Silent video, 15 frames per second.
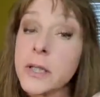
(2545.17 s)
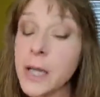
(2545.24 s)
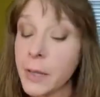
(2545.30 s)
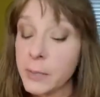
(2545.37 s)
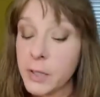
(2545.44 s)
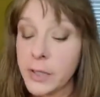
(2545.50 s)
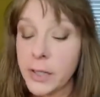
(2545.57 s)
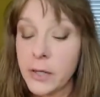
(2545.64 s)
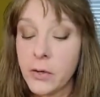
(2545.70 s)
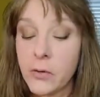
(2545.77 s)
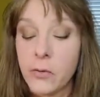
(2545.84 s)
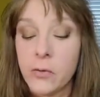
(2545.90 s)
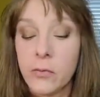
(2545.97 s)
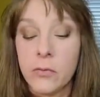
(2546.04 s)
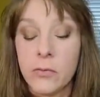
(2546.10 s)
the
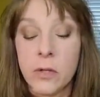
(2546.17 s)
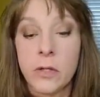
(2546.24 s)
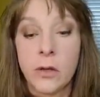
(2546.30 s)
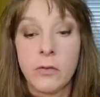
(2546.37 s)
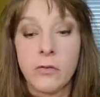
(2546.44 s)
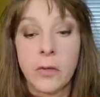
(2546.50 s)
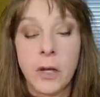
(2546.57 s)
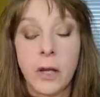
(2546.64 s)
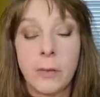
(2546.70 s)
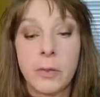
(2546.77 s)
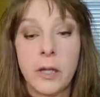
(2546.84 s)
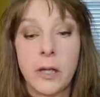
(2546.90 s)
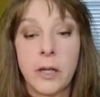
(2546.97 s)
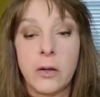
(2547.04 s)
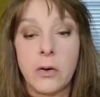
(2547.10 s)
applicator, the doe foot
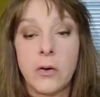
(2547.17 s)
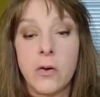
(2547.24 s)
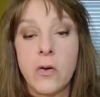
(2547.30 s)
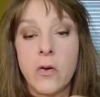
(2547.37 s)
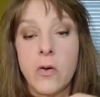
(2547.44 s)
applicator,